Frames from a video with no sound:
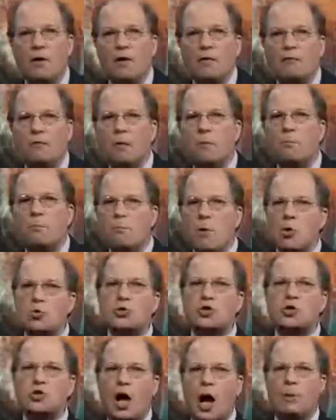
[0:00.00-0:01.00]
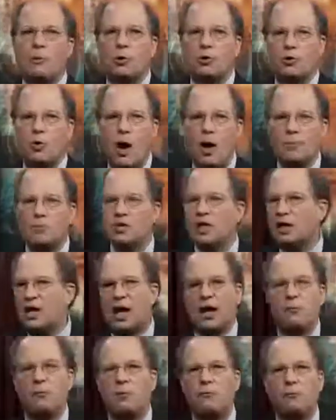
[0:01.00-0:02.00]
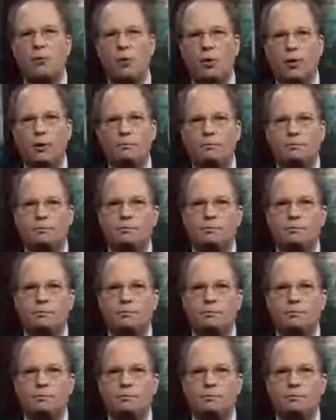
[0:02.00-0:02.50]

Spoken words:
from most cybercrimes that came before it.